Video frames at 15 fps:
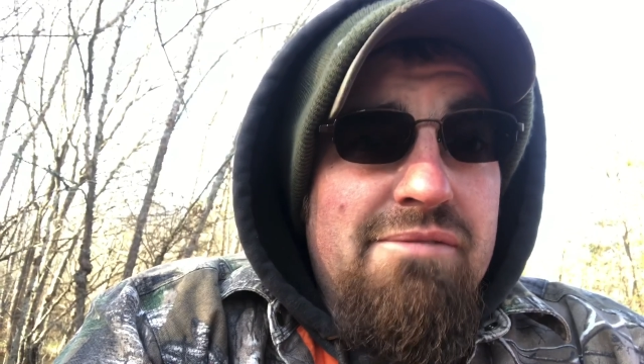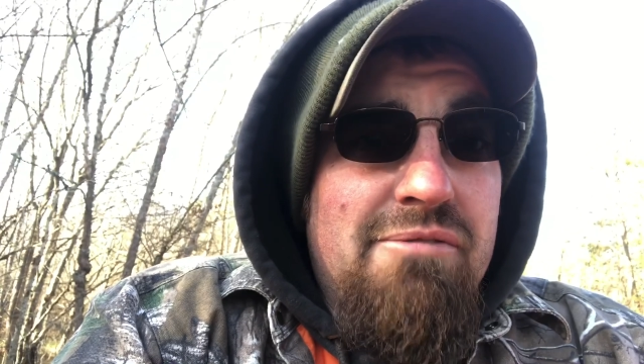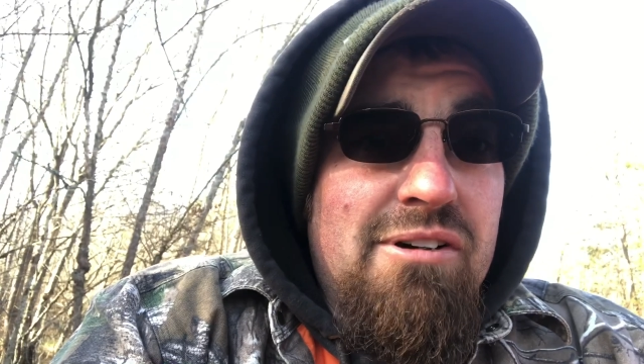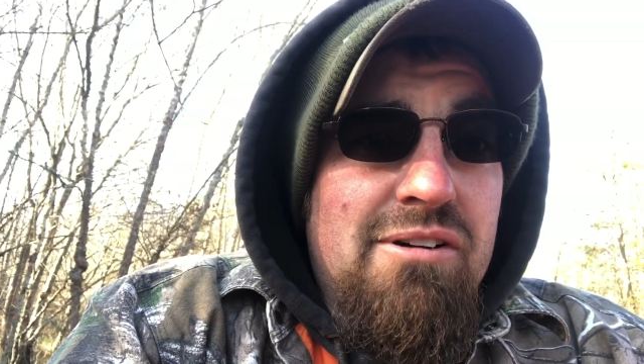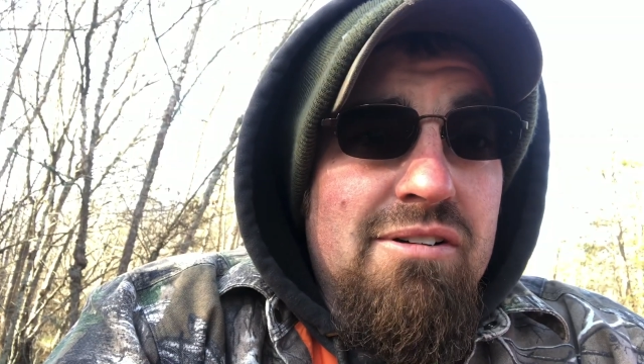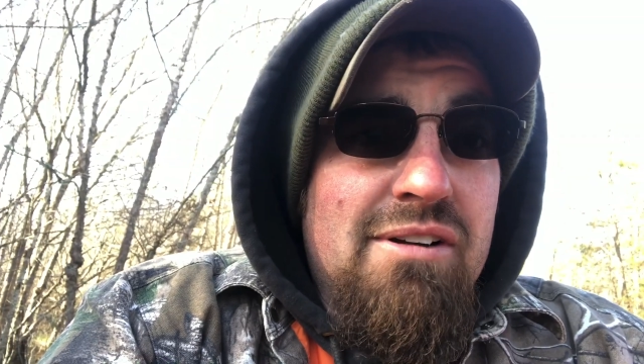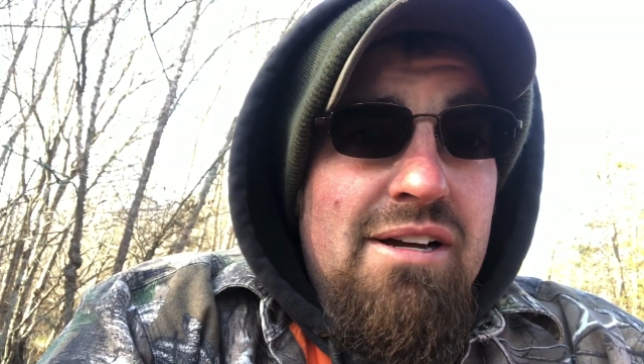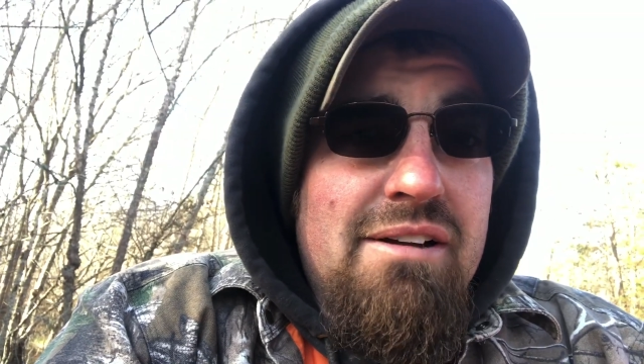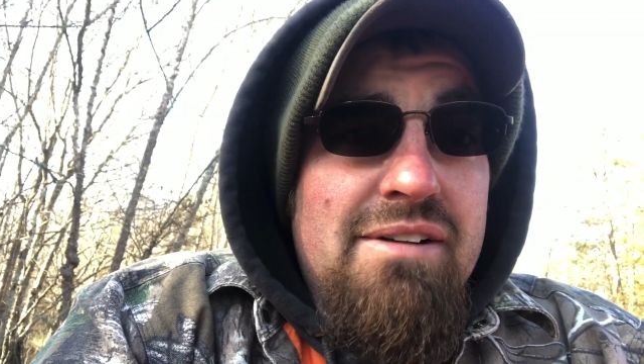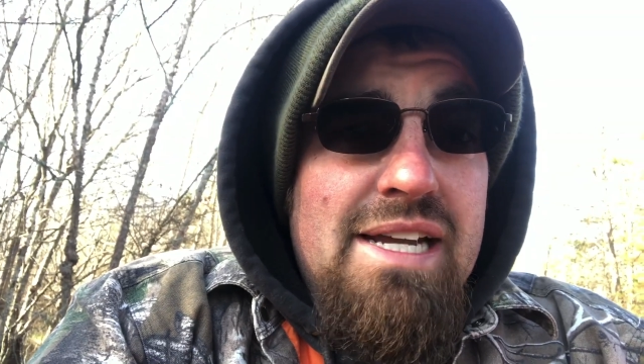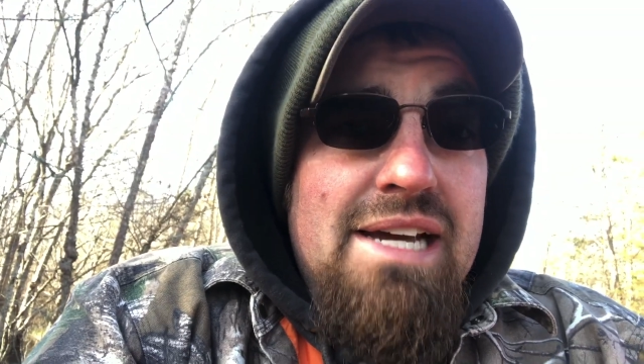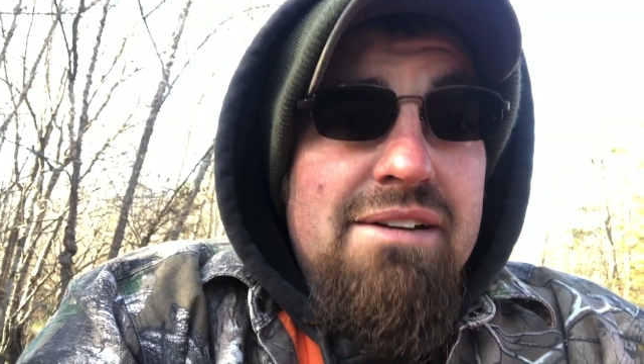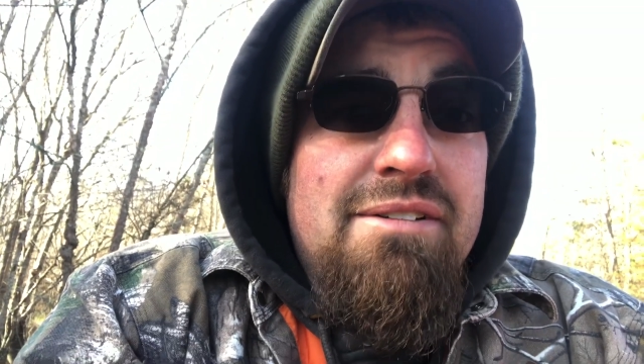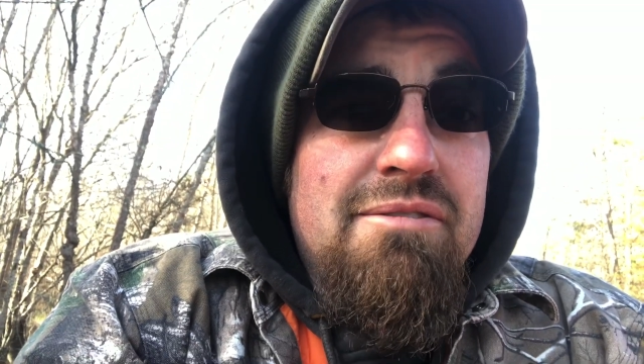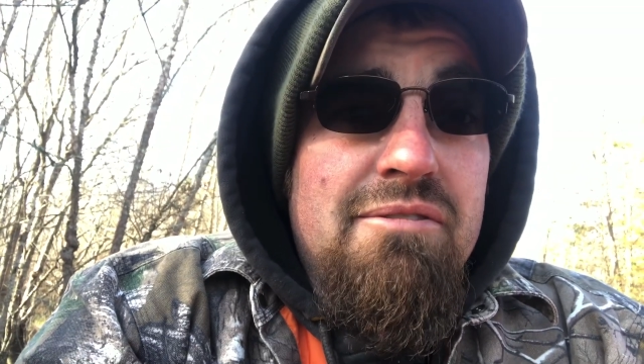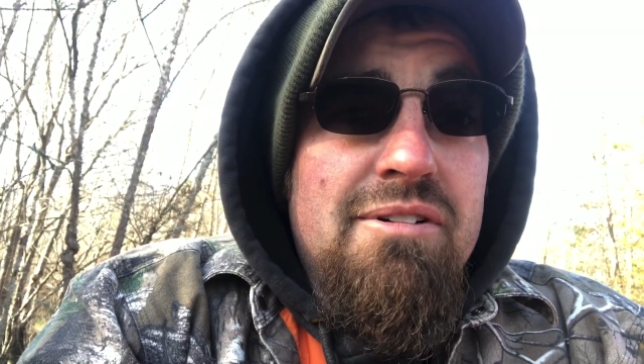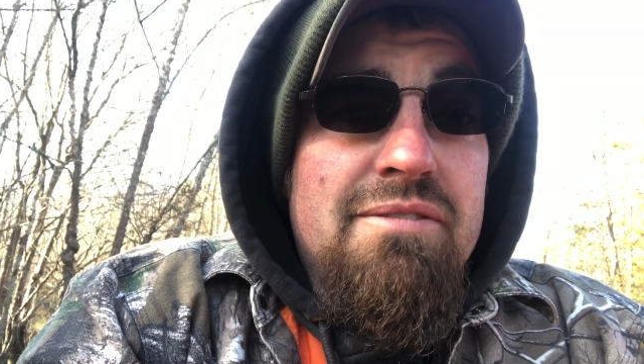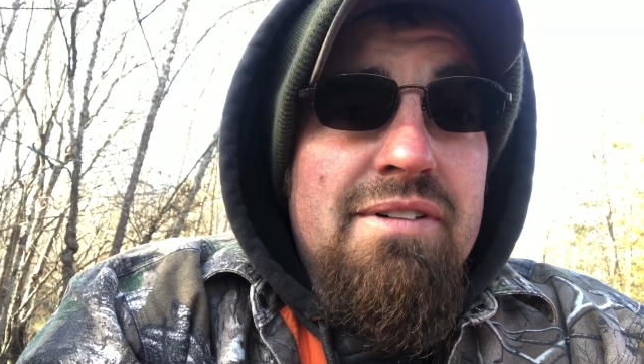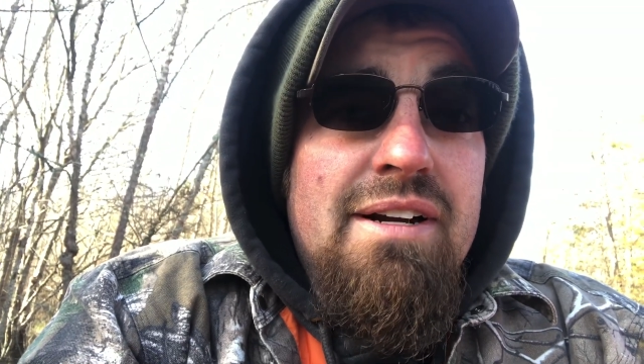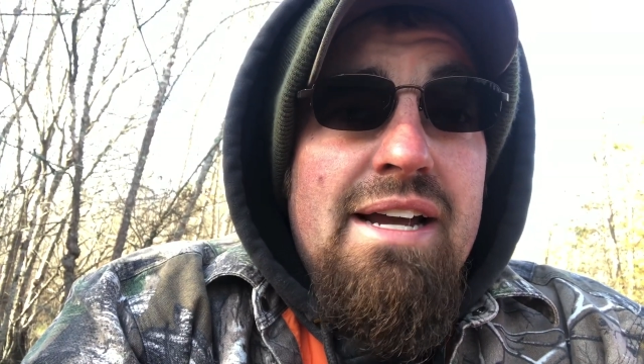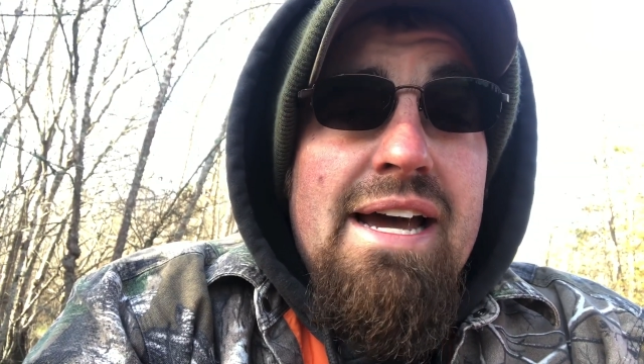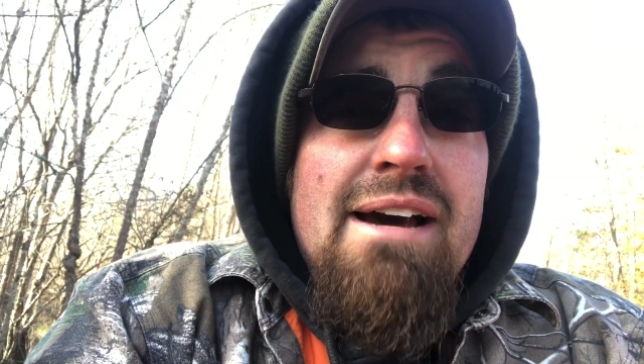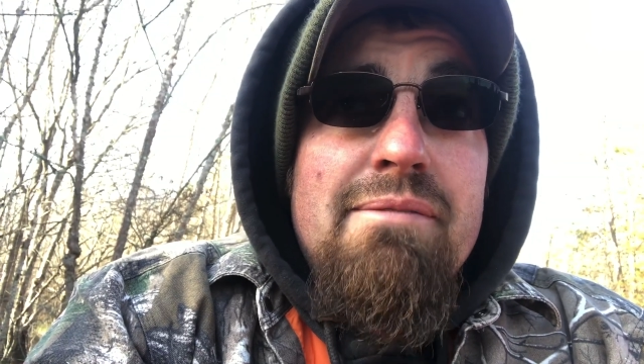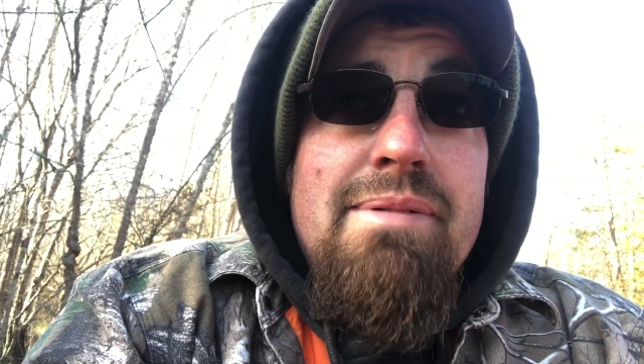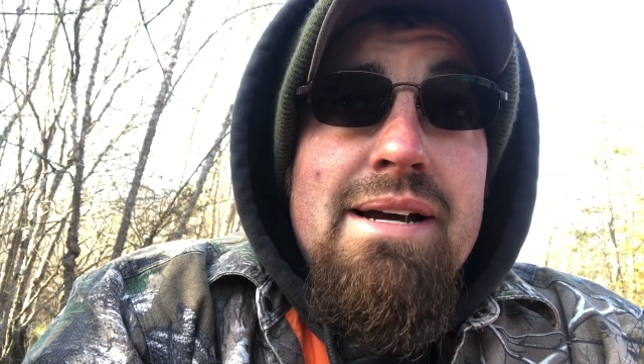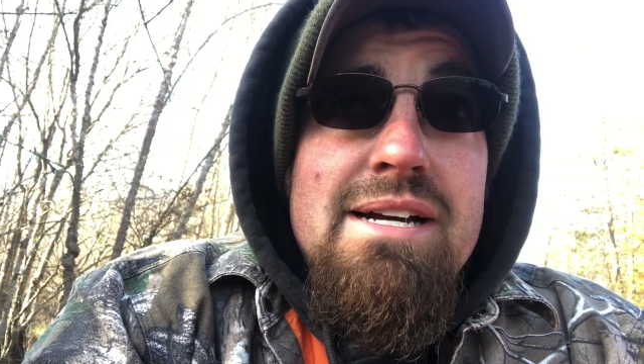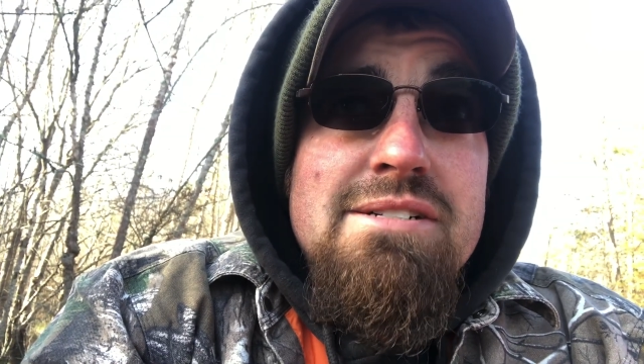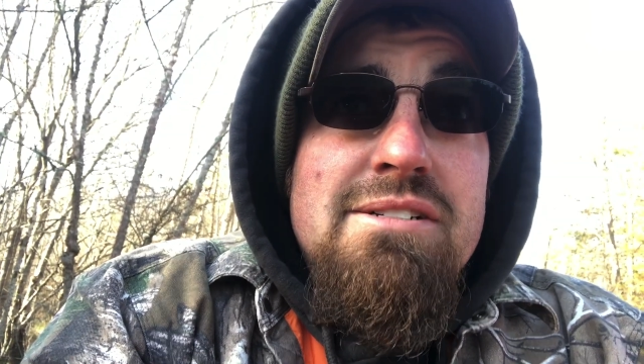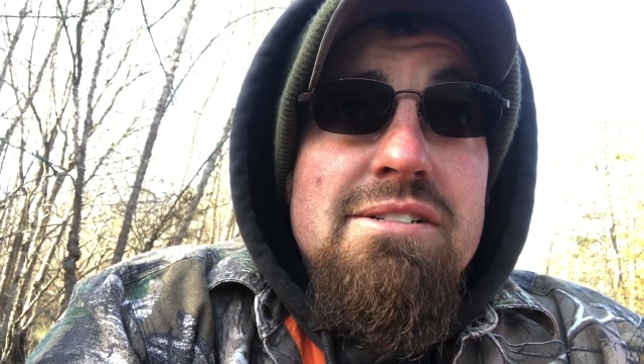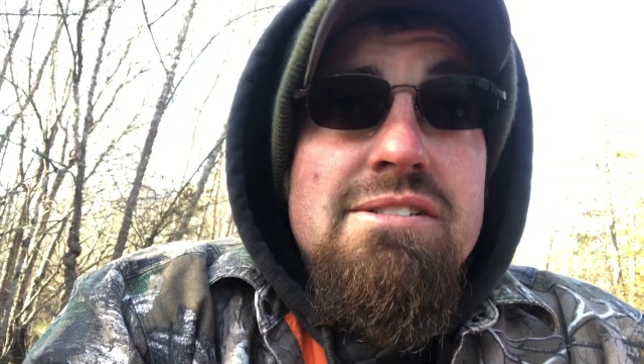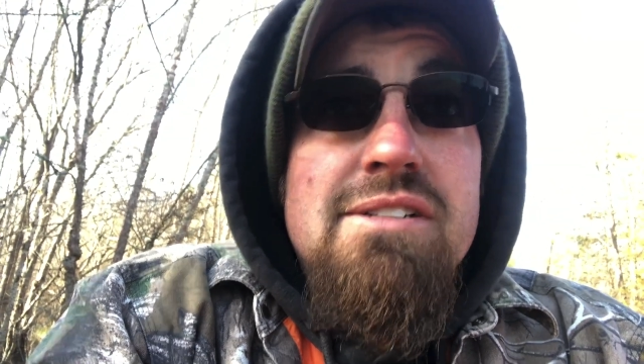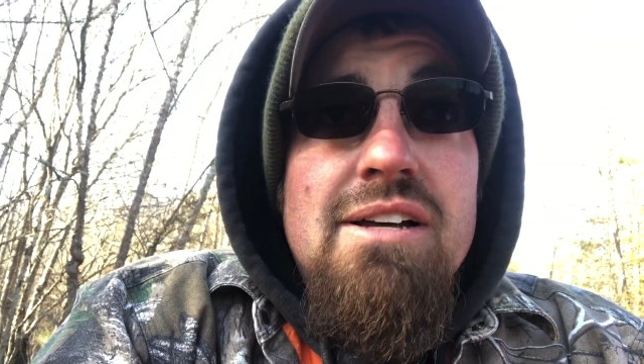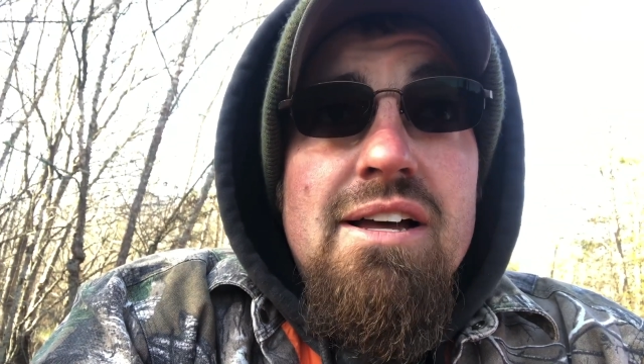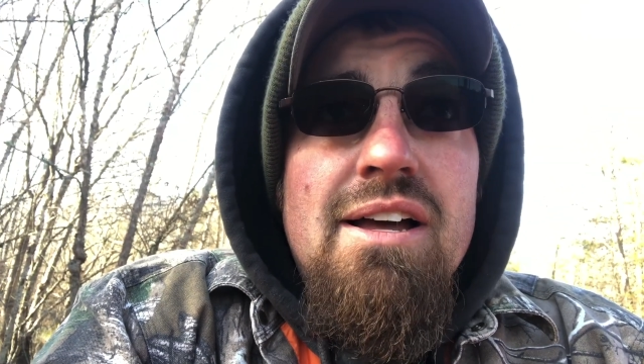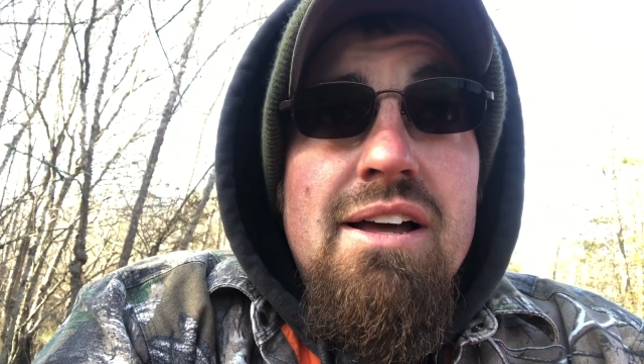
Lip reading: We're going to go down to one of our cow pastures,